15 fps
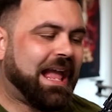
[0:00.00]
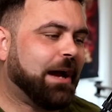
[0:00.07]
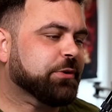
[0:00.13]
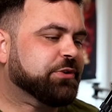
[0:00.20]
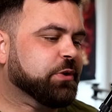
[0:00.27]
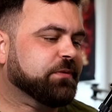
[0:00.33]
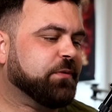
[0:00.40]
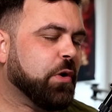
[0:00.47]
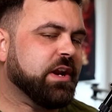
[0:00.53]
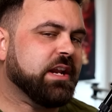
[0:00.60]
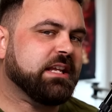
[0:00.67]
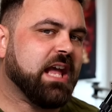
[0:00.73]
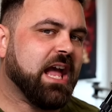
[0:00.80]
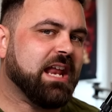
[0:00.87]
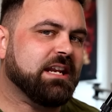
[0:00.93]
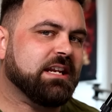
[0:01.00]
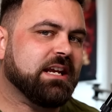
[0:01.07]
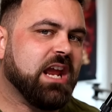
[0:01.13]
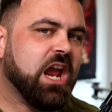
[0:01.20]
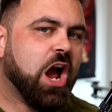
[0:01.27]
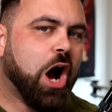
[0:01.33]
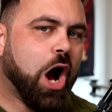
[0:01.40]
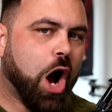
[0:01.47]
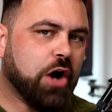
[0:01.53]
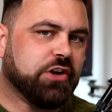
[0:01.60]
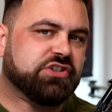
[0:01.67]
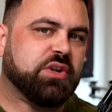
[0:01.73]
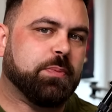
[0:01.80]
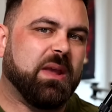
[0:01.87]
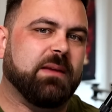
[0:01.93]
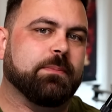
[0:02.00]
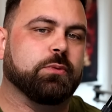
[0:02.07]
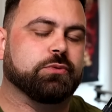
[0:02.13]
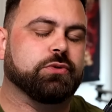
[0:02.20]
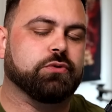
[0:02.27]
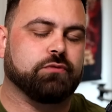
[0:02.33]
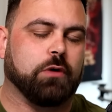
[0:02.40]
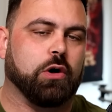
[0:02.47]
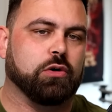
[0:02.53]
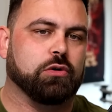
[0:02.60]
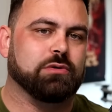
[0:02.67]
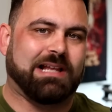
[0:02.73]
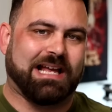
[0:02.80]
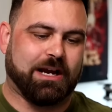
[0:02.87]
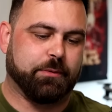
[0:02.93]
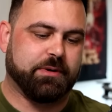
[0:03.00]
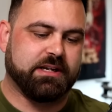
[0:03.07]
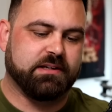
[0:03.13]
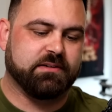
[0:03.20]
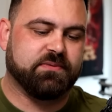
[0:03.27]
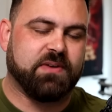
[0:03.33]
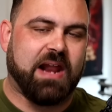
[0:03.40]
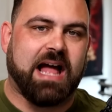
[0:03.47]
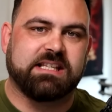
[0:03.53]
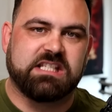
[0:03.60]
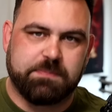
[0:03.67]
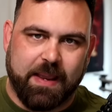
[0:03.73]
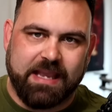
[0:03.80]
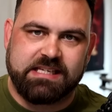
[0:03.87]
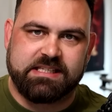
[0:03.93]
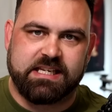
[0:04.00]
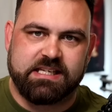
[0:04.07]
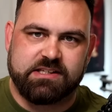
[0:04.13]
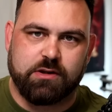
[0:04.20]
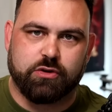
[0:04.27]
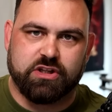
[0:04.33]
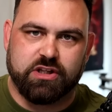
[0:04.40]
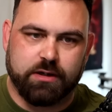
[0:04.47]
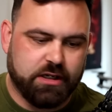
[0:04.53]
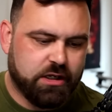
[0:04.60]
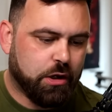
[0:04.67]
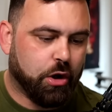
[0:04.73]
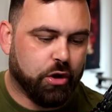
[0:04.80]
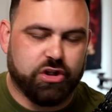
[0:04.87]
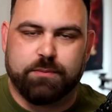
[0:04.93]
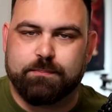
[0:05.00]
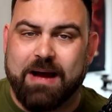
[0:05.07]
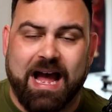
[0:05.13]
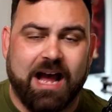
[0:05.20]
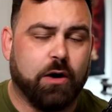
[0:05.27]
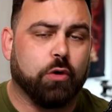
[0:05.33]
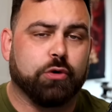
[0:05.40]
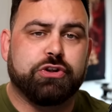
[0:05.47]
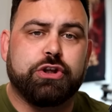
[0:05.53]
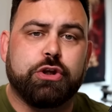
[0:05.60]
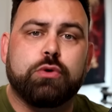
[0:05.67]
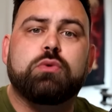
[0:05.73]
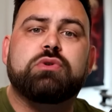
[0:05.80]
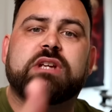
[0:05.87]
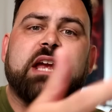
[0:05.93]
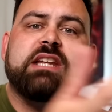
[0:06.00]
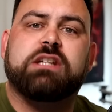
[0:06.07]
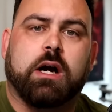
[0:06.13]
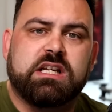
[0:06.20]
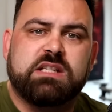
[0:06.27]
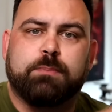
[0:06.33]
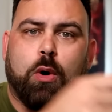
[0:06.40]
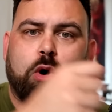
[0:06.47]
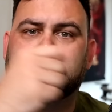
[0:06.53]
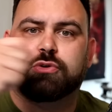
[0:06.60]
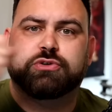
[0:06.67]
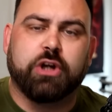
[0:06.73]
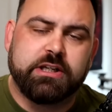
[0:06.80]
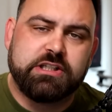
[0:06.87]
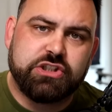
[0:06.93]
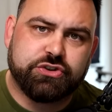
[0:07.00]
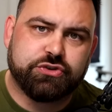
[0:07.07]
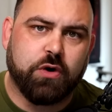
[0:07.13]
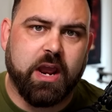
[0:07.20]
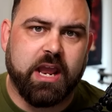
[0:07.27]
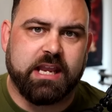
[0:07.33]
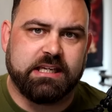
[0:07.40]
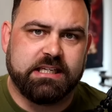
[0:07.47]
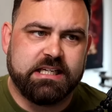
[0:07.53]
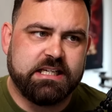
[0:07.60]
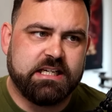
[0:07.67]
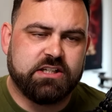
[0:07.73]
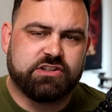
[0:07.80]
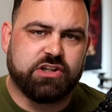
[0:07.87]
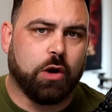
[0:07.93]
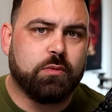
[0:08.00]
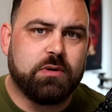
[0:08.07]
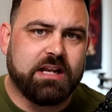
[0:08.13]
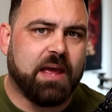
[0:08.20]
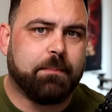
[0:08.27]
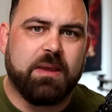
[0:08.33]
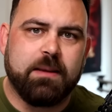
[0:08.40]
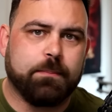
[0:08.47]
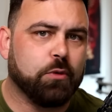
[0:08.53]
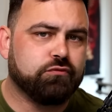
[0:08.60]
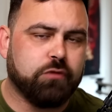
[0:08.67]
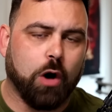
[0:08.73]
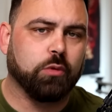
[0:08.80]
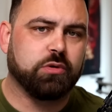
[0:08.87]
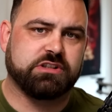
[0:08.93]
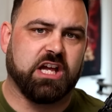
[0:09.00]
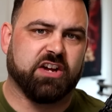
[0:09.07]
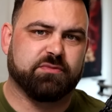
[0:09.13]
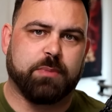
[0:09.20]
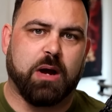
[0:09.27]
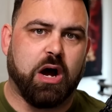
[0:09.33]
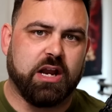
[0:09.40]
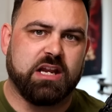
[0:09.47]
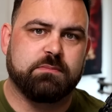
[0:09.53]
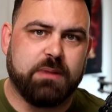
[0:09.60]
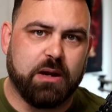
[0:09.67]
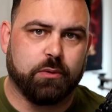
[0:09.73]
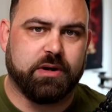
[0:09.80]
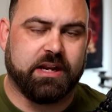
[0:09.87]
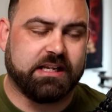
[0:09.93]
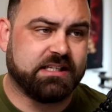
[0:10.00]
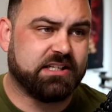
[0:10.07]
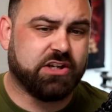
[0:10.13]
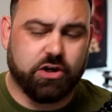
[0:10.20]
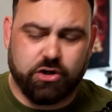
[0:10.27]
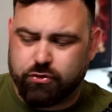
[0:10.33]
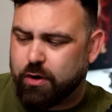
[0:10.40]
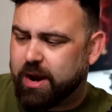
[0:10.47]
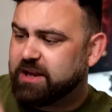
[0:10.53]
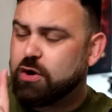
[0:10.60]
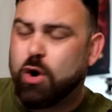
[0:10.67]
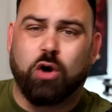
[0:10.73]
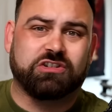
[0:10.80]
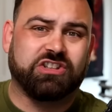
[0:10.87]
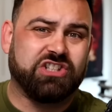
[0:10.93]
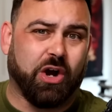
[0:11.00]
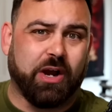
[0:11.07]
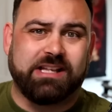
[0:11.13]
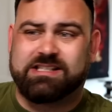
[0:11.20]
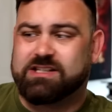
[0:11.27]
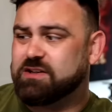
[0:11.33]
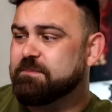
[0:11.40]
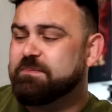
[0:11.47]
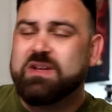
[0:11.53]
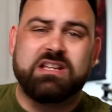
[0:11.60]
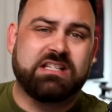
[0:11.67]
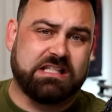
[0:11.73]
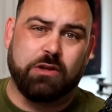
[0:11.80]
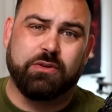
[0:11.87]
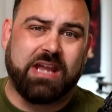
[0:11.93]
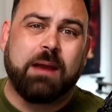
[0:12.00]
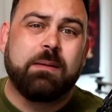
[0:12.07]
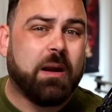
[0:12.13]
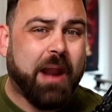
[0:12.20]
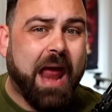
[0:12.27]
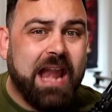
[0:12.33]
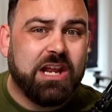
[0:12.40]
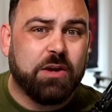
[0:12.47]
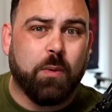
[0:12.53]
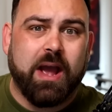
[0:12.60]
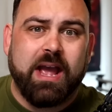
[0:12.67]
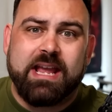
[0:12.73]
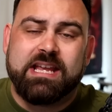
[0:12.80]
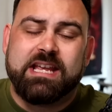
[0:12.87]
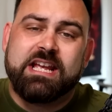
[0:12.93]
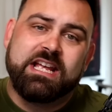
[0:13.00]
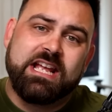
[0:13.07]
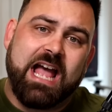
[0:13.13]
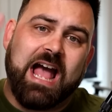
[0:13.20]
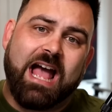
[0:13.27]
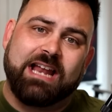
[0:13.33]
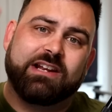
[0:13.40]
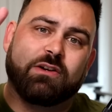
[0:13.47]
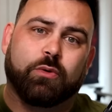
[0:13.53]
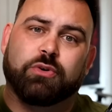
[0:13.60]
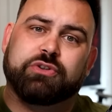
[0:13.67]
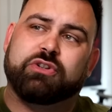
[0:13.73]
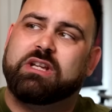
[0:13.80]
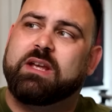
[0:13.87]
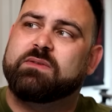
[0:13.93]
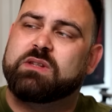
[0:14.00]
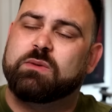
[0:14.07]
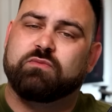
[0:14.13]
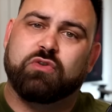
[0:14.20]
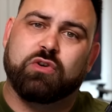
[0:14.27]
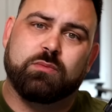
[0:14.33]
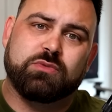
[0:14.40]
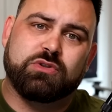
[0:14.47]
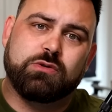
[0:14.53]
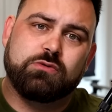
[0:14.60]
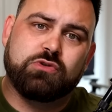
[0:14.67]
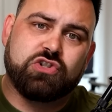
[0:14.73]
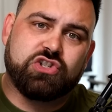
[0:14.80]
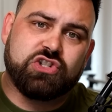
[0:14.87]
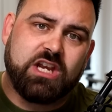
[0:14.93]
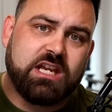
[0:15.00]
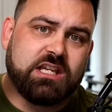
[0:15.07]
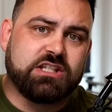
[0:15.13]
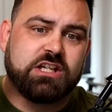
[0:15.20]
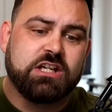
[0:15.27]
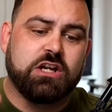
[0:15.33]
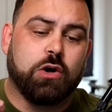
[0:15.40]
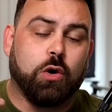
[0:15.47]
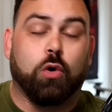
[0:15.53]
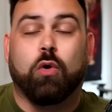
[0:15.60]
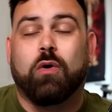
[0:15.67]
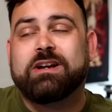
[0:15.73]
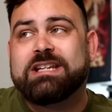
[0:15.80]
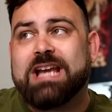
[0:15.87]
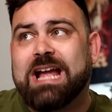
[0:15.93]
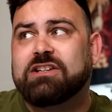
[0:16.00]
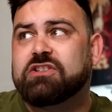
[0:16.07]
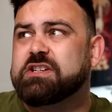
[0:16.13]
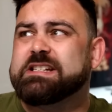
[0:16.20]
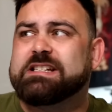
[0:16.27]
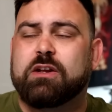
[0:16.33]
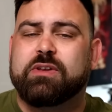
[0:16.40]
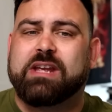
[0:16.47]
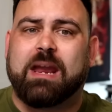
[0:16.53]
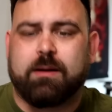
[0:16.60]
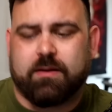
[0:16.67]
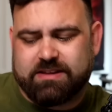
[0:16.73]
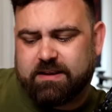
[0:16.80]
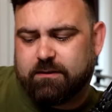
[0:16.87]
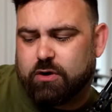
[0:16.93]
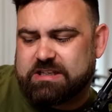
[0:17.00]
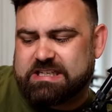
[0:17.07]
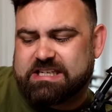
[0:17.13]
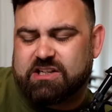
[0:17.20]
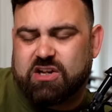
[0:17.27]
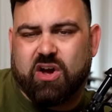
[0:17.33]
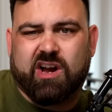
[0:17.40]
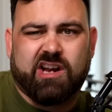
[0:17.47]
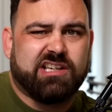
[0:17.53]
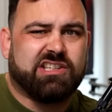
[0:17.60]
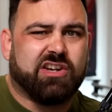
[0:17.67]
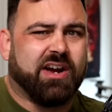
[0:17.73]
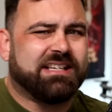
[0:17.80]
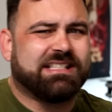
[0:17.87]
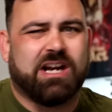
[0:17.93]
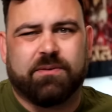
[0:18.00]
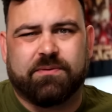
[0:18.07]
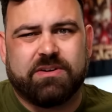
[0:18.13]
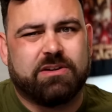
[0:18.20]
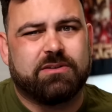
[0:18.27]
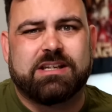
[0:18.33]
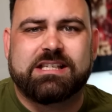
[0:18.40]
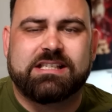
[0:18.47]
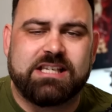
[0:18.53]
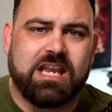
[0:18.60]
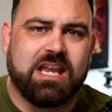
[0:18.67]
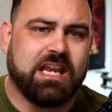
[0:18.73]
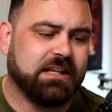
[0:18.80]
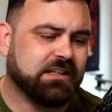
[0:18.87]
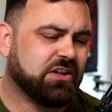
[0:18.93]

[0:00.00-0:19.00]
How to avoid again? Ask people to roll out in flat spaces on the on the mat, or use a dice box or dice tray. Don't let people roll stuff behind buildings. It's going to create cocked dice and slow the game down anyway, and it also gives them room to cheat. Or again, just slow the game down if they've got a slide dice out for you to see.